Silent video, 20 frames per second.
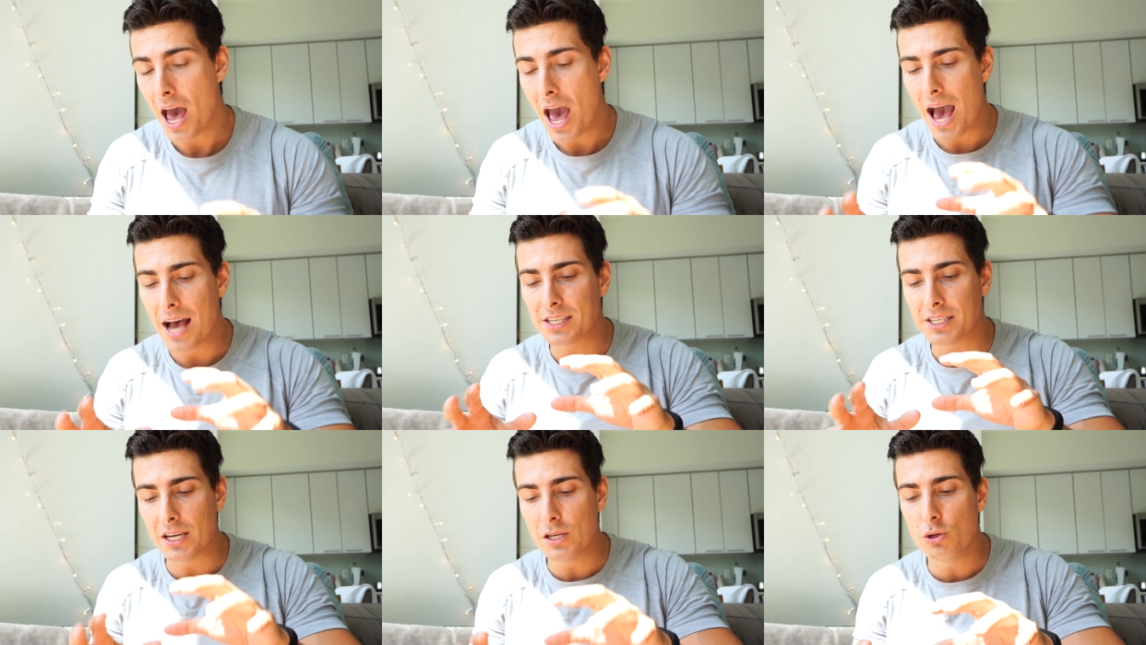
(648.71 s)

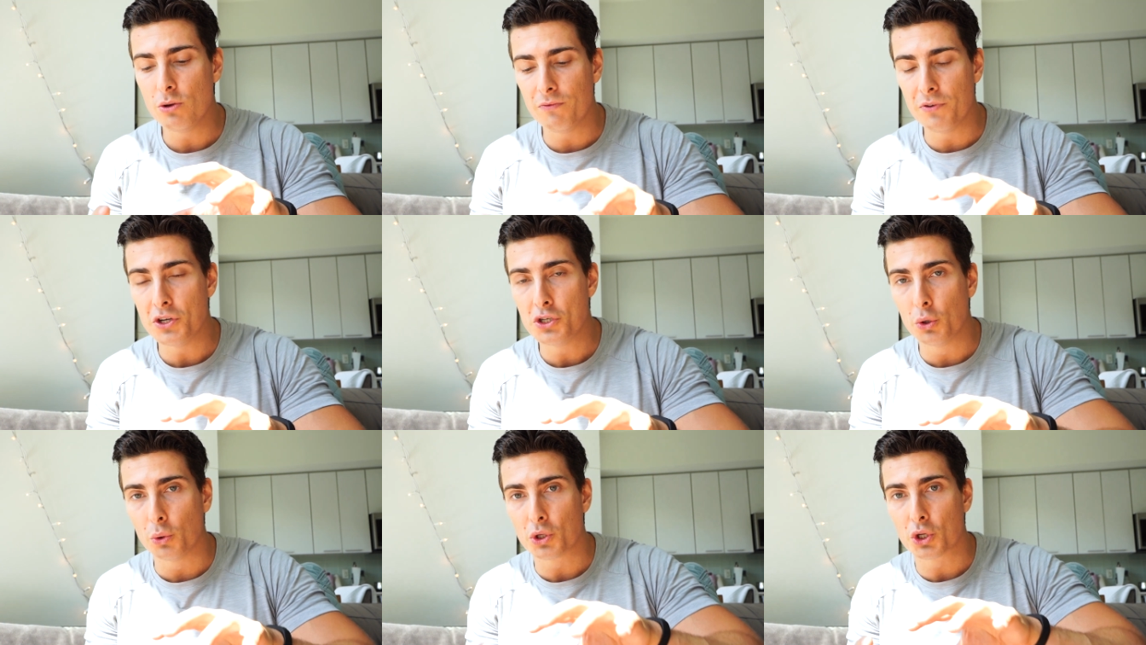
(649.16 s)
as
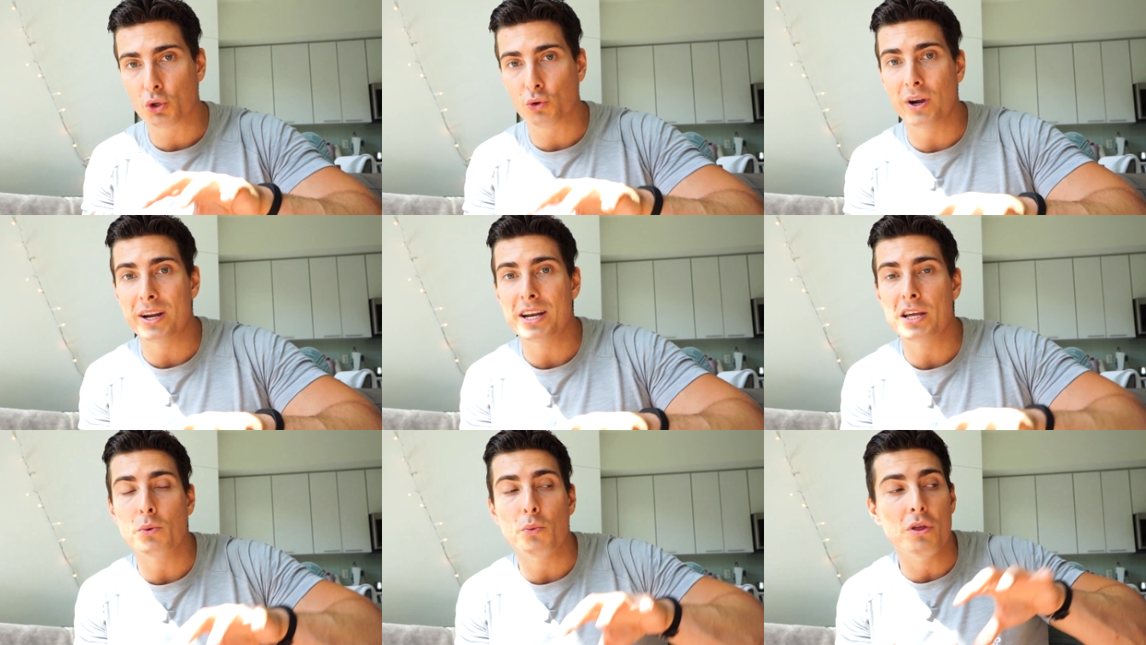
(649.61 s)
individuals
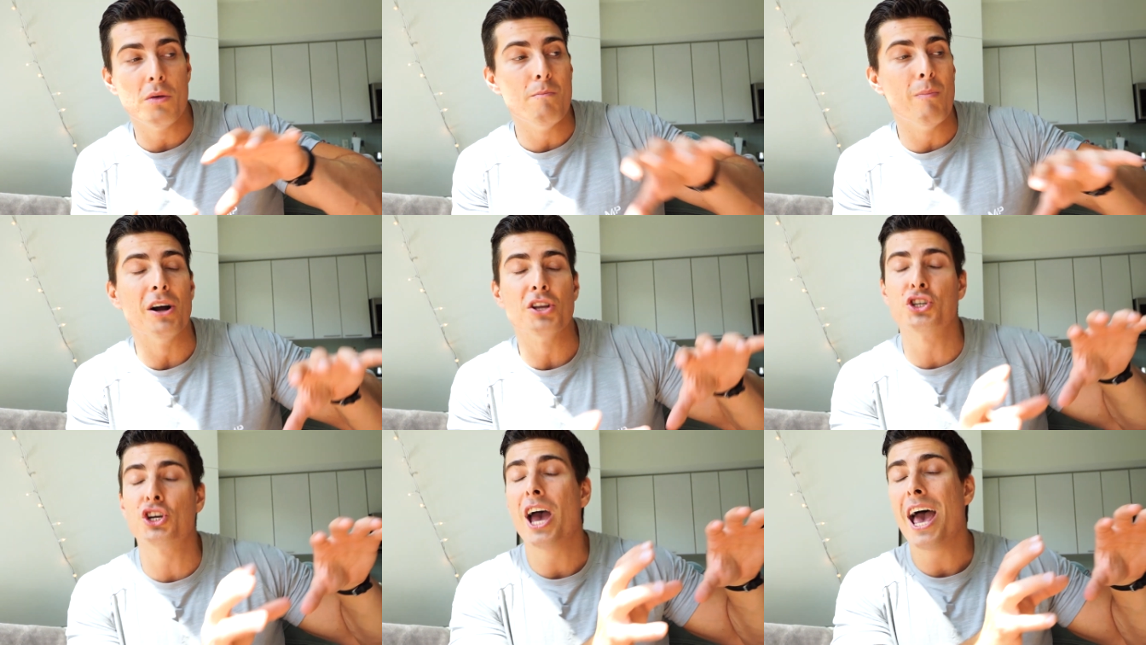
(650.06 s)
training with
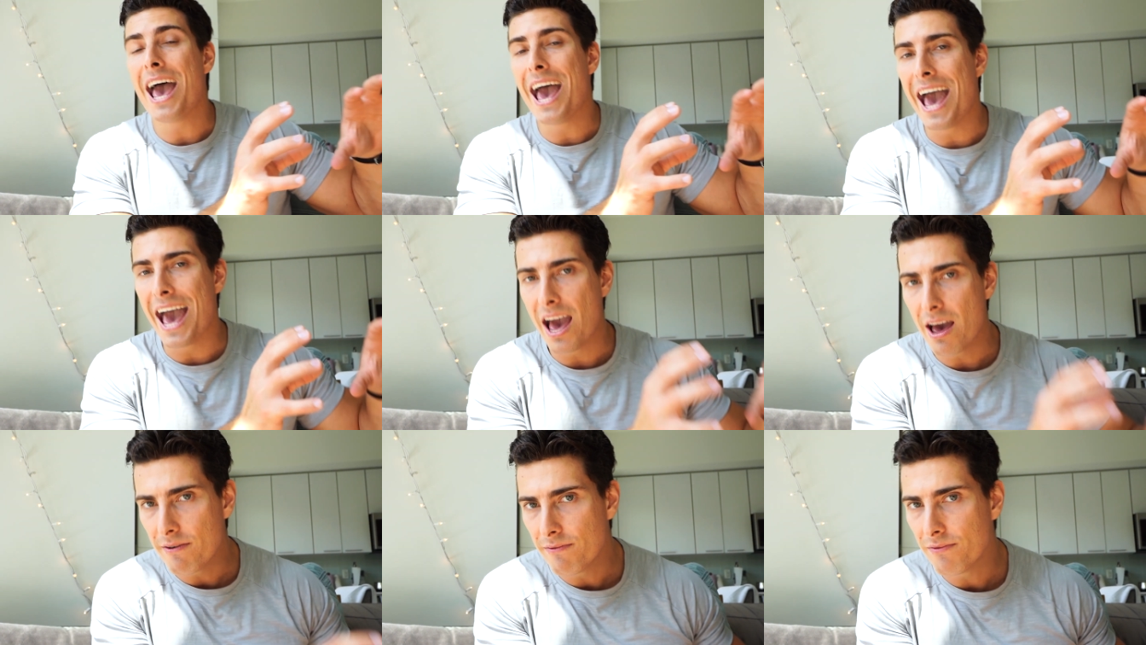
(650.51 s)
much
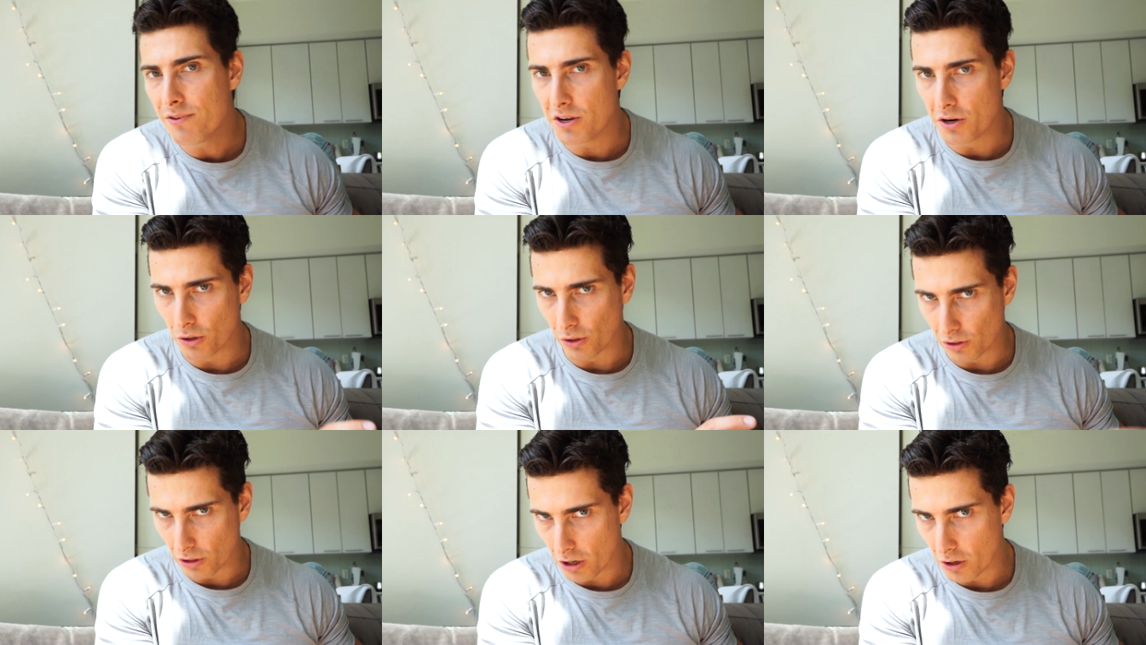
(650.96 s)

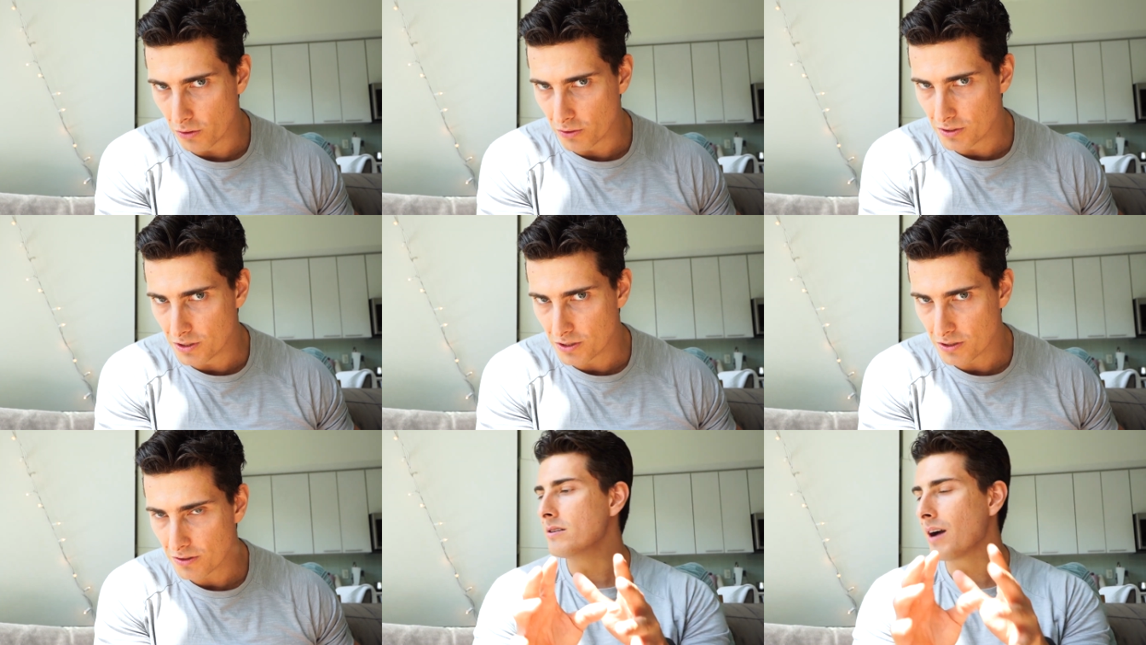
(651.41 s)
heavier
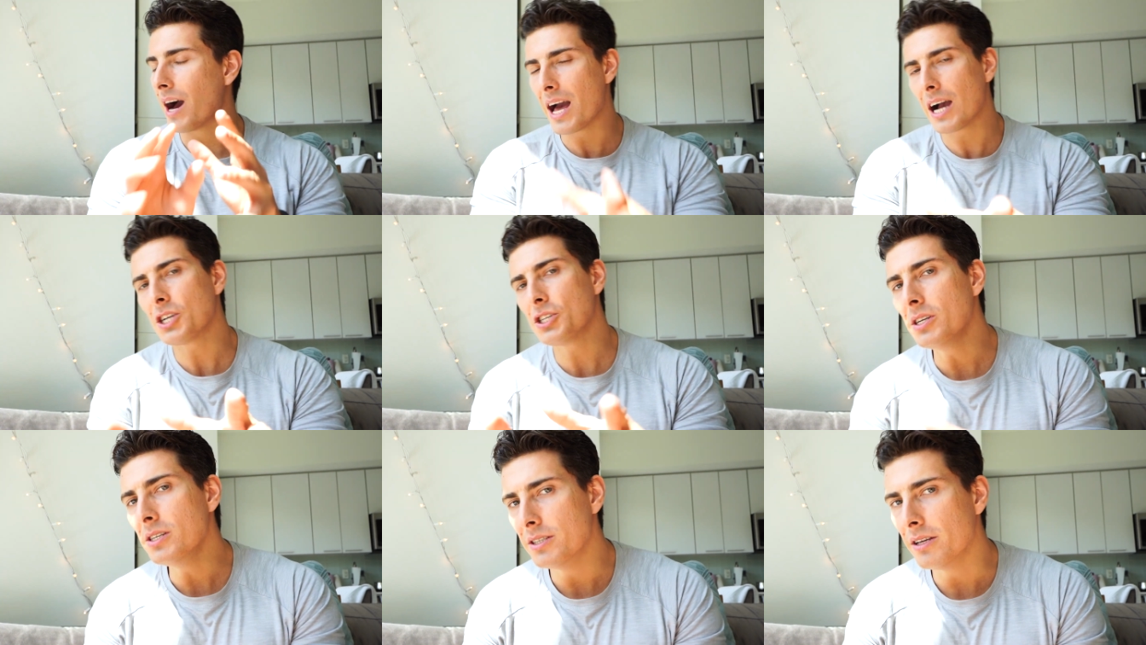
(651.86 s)
loads. I
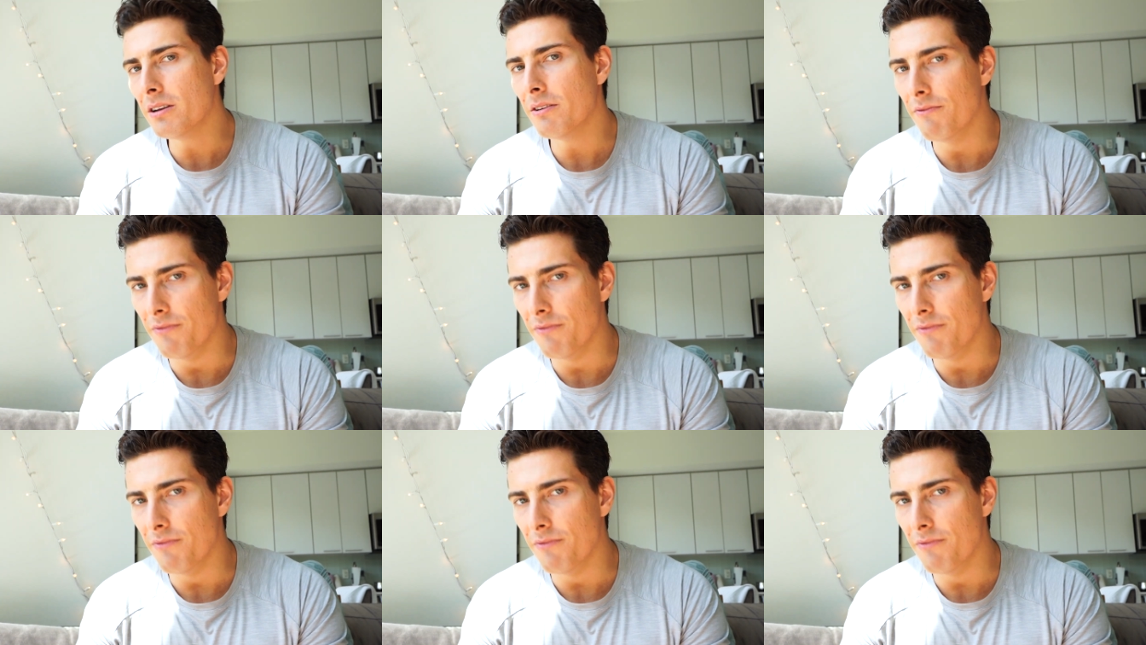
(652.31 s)
actually did a